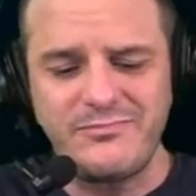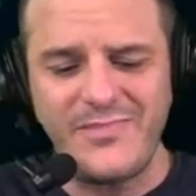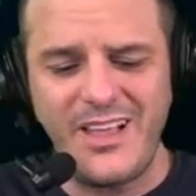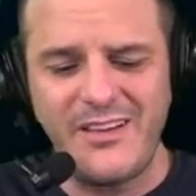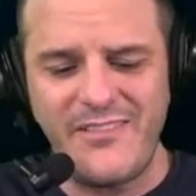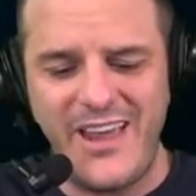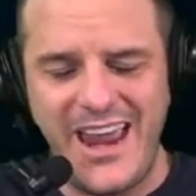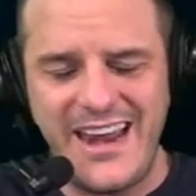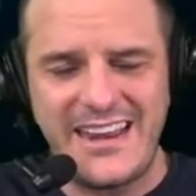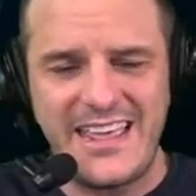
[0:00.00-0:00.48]

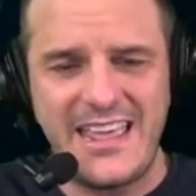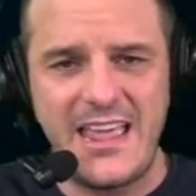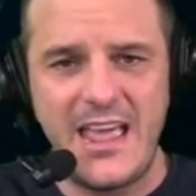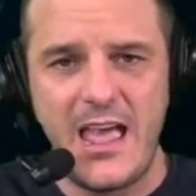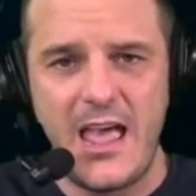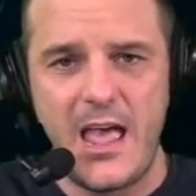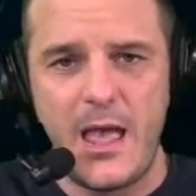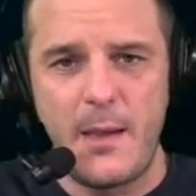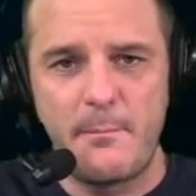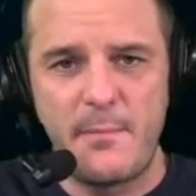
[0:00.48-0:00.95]
of any
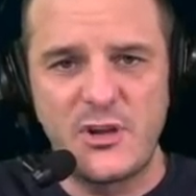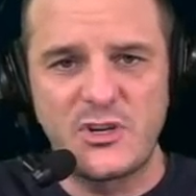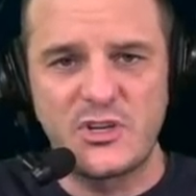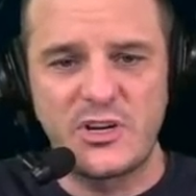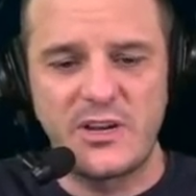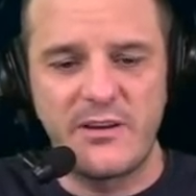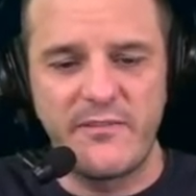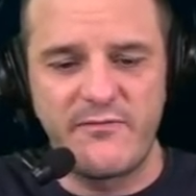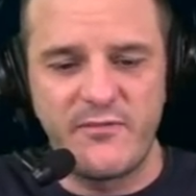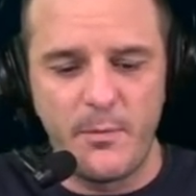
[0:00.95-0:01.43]

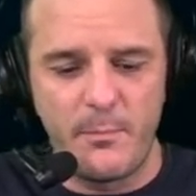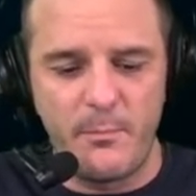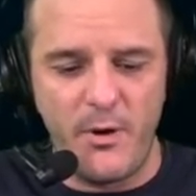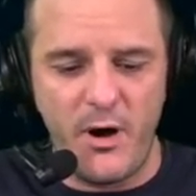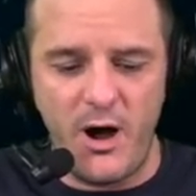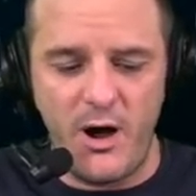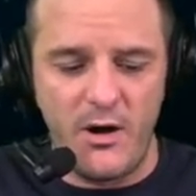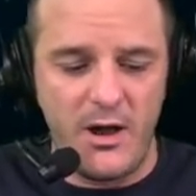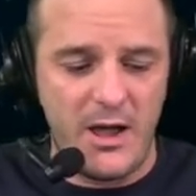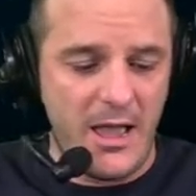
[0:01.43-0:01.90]
Michigan
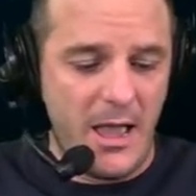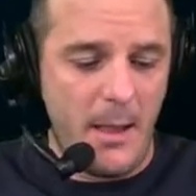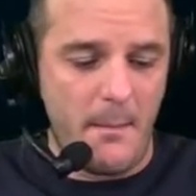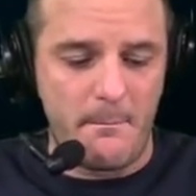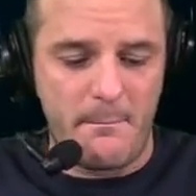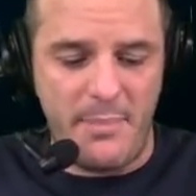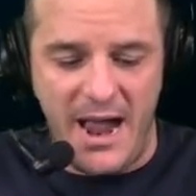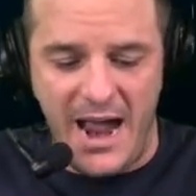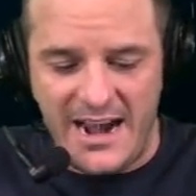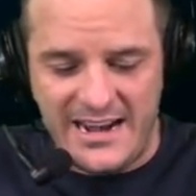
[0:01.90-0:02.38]
football
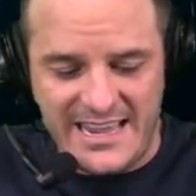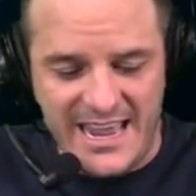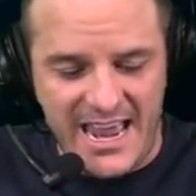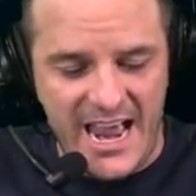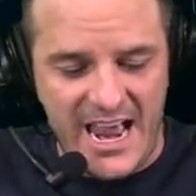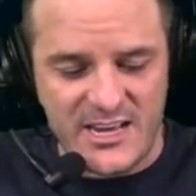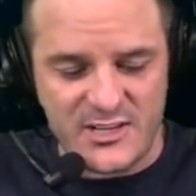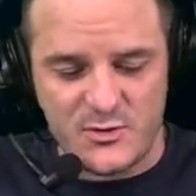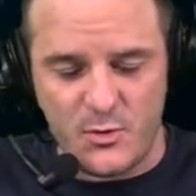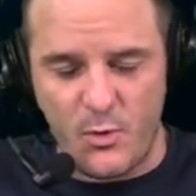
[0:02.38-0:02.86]

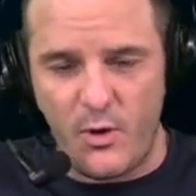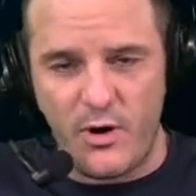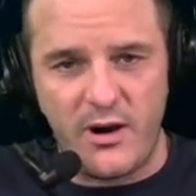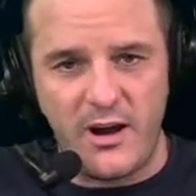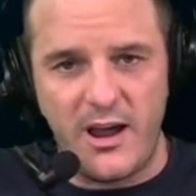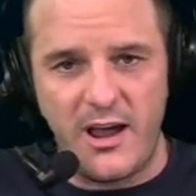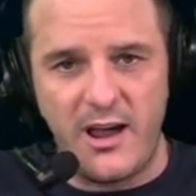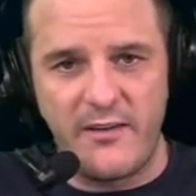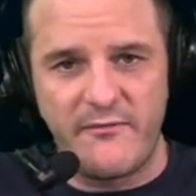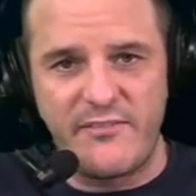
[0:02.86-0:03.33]
podcast
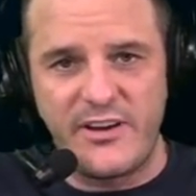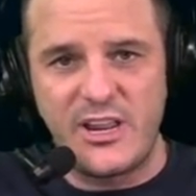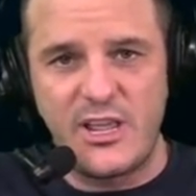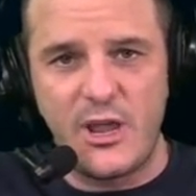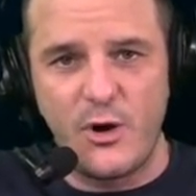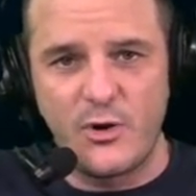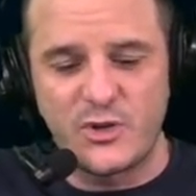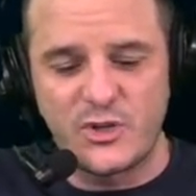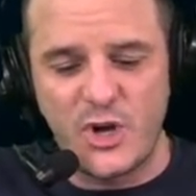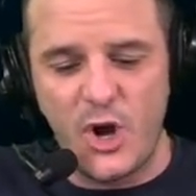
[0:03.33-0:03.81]
or
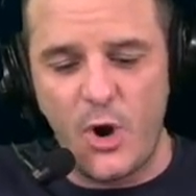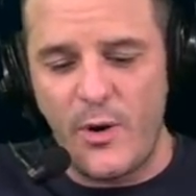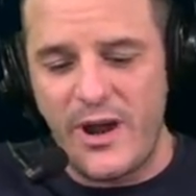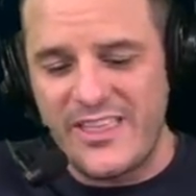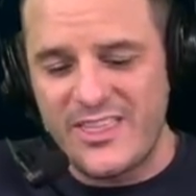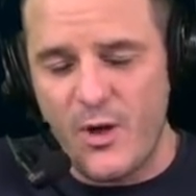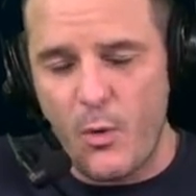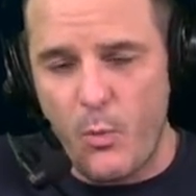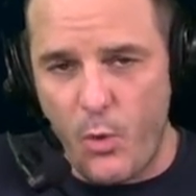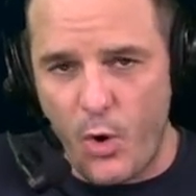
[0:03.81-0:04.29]
video show
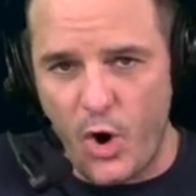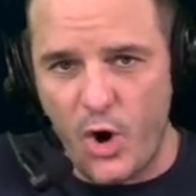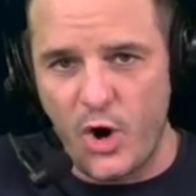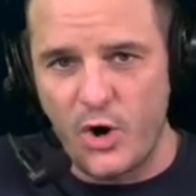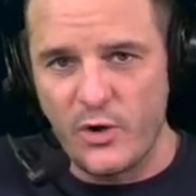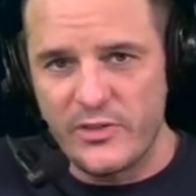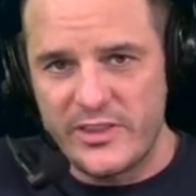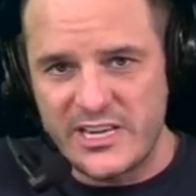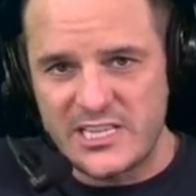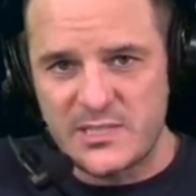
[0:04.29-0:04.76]
in the
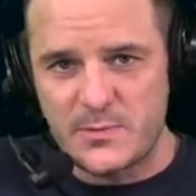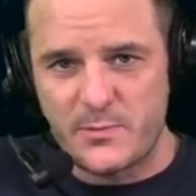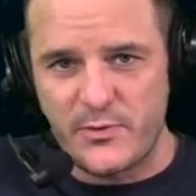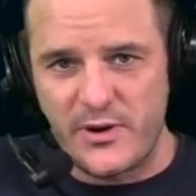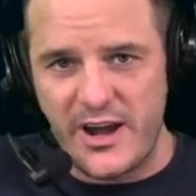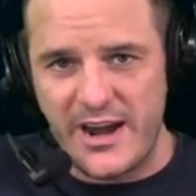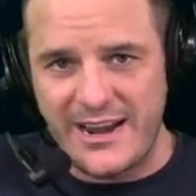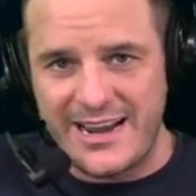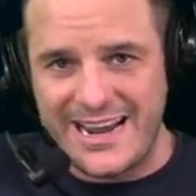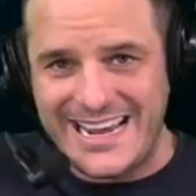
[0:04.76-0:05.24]
world this
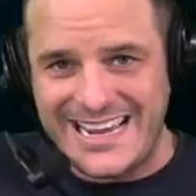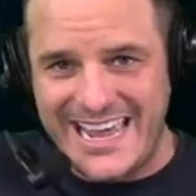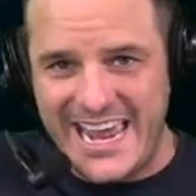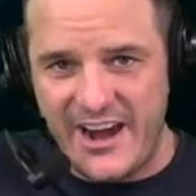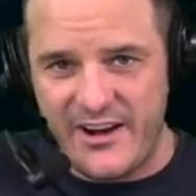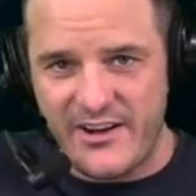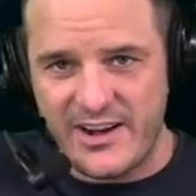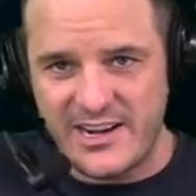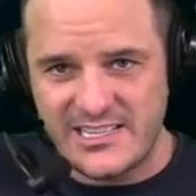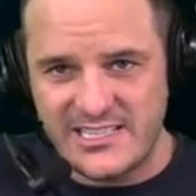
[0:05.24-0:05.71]
spring,
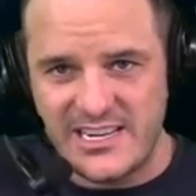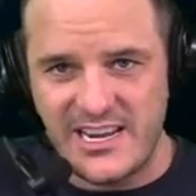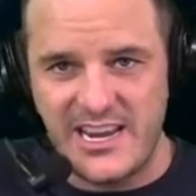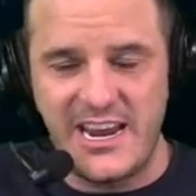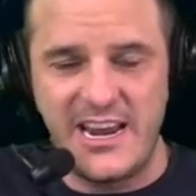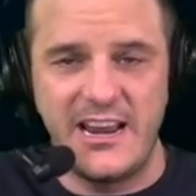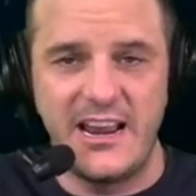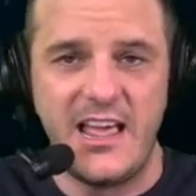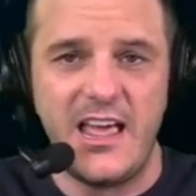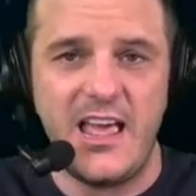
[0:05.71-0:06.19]

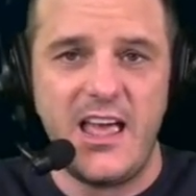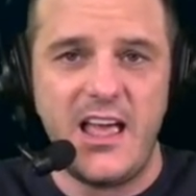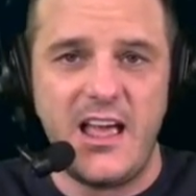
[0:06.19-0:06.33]
guaranteed.